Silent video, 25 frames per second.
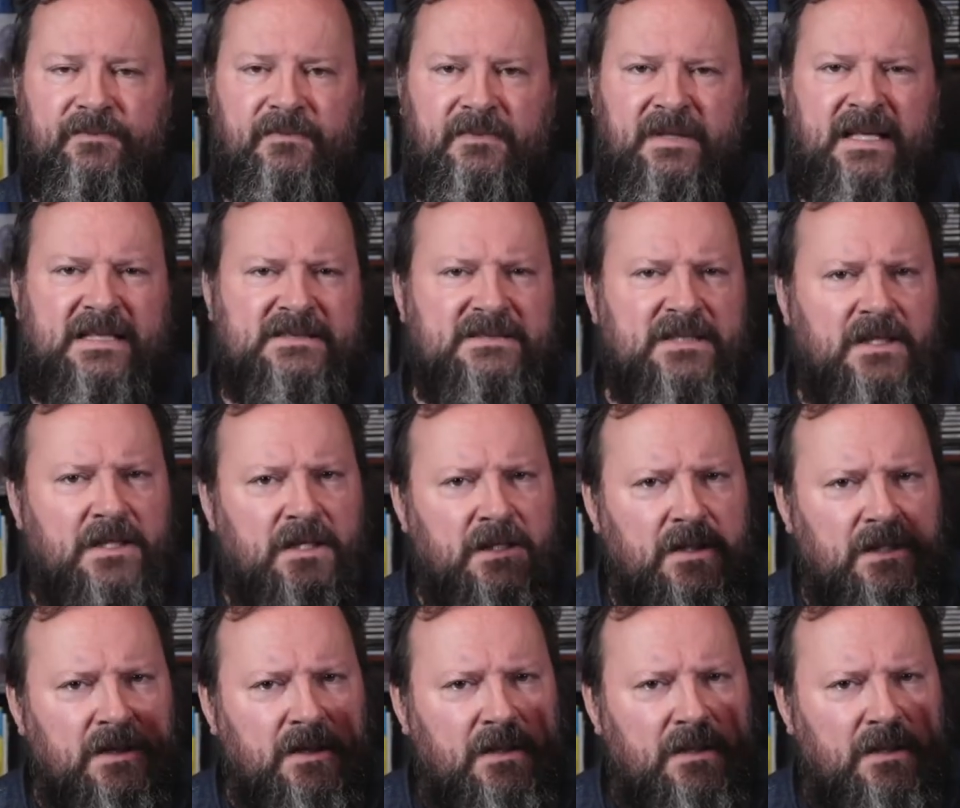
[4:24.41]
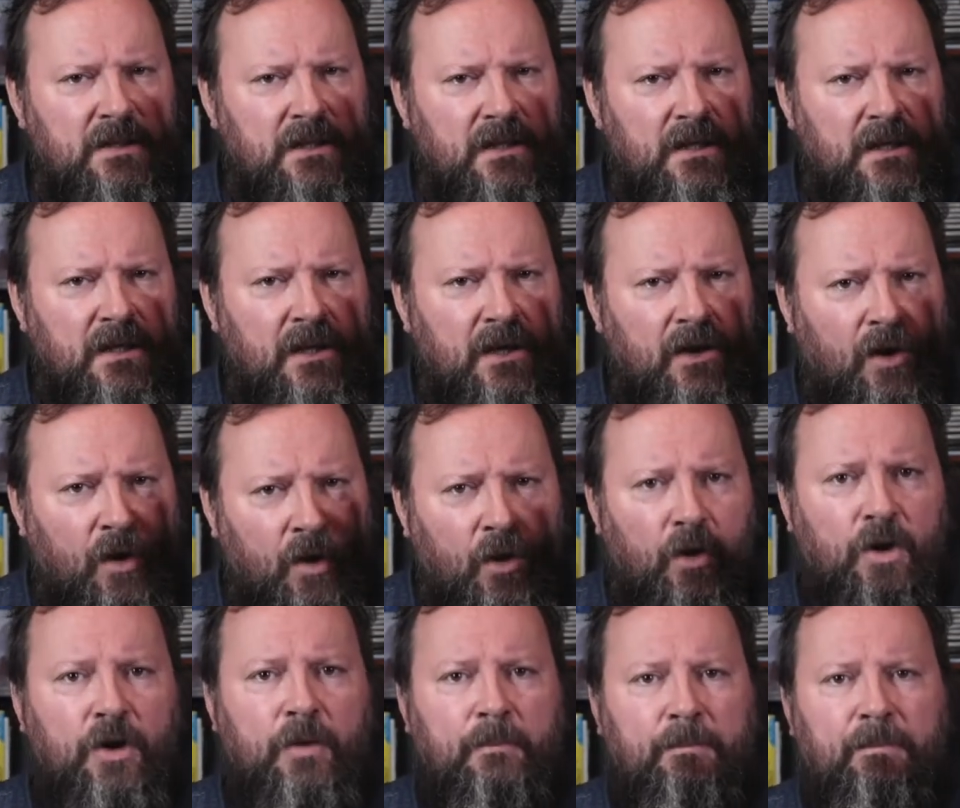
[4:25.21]
These are
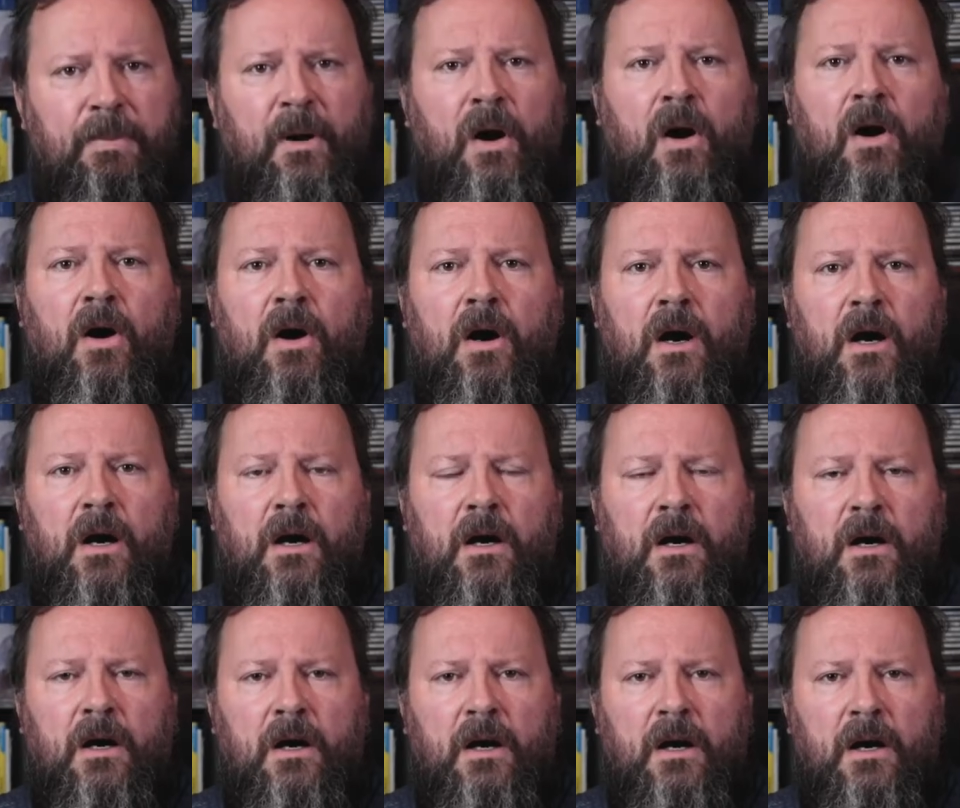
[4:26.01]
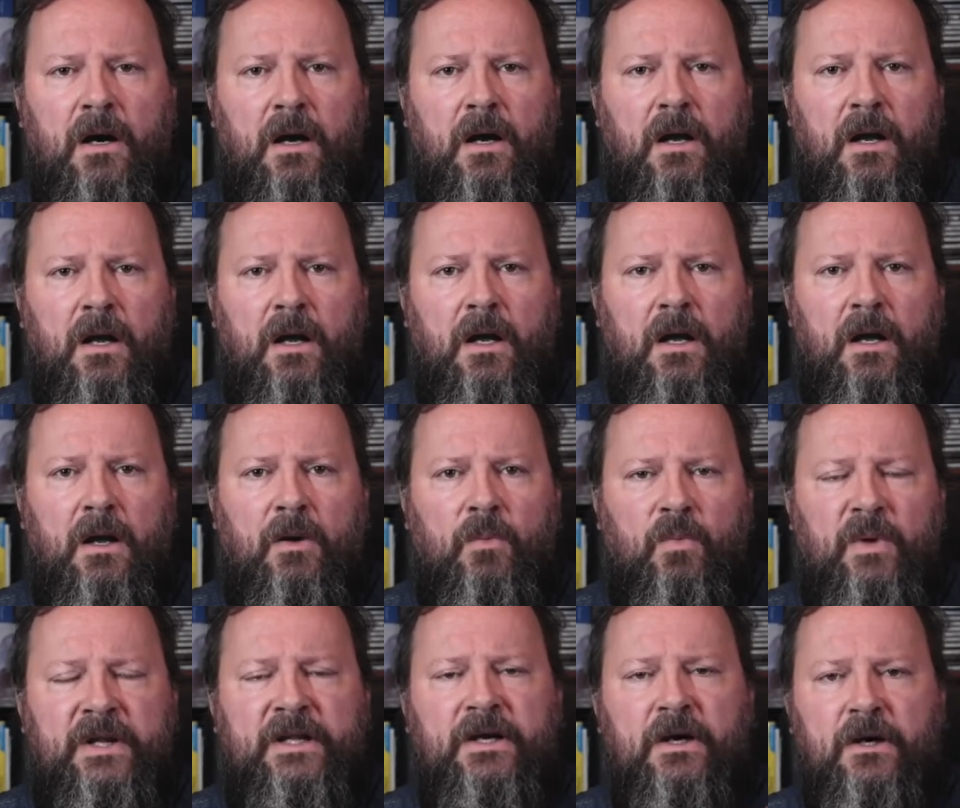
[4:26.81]
on par
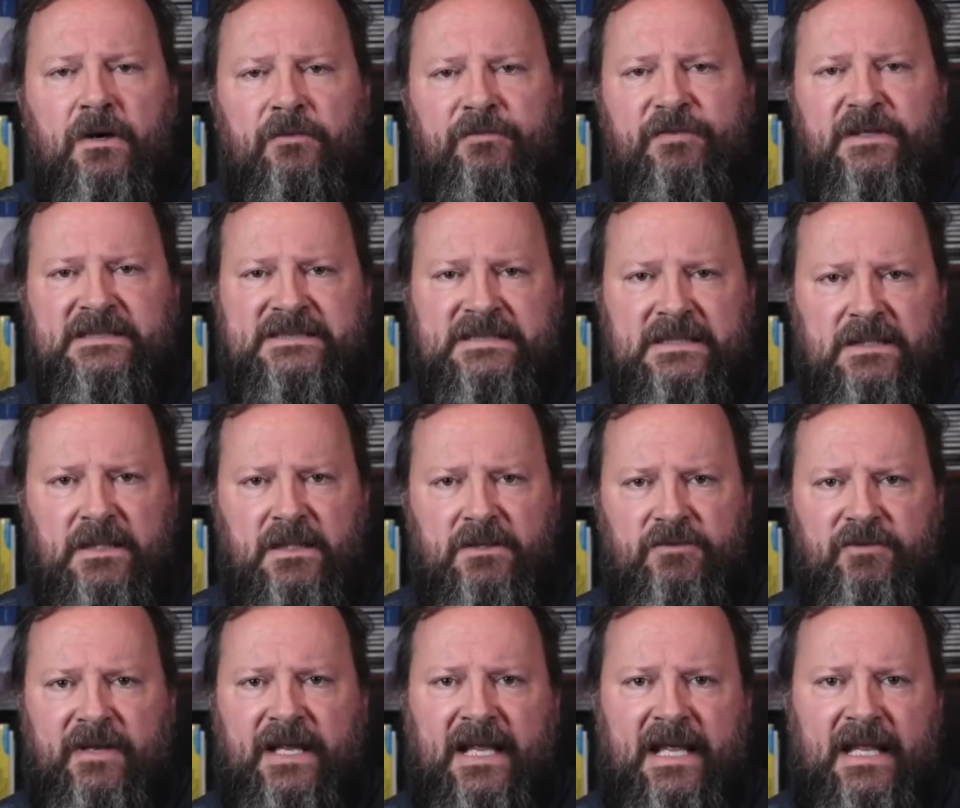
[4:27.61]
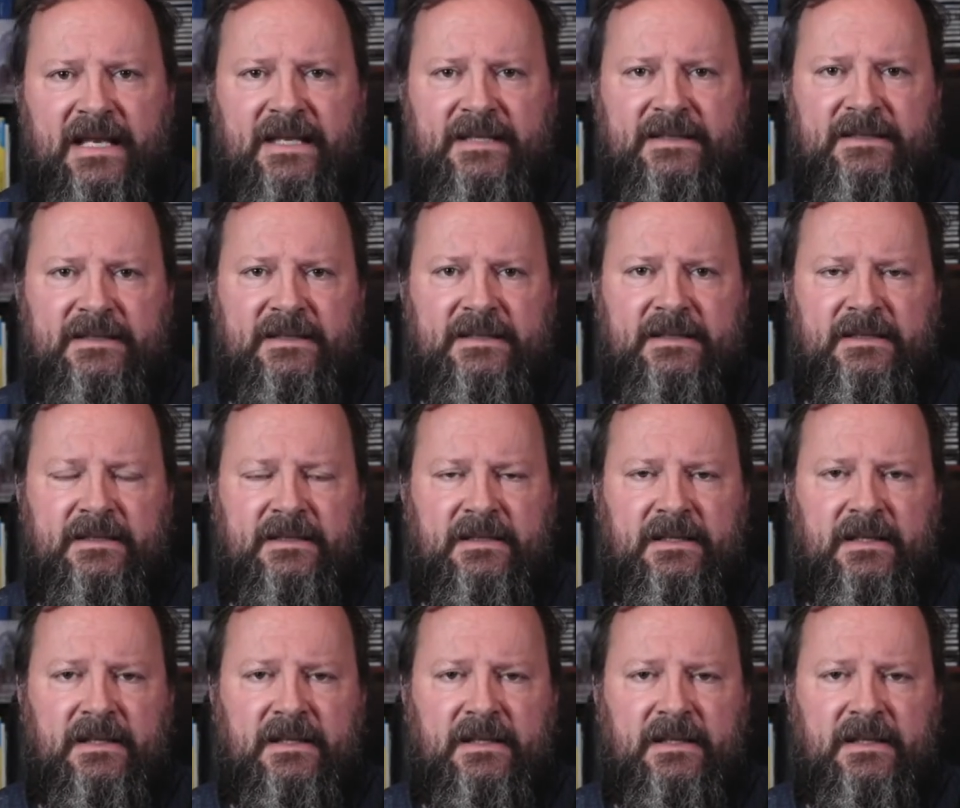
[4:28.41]
with our physical reality.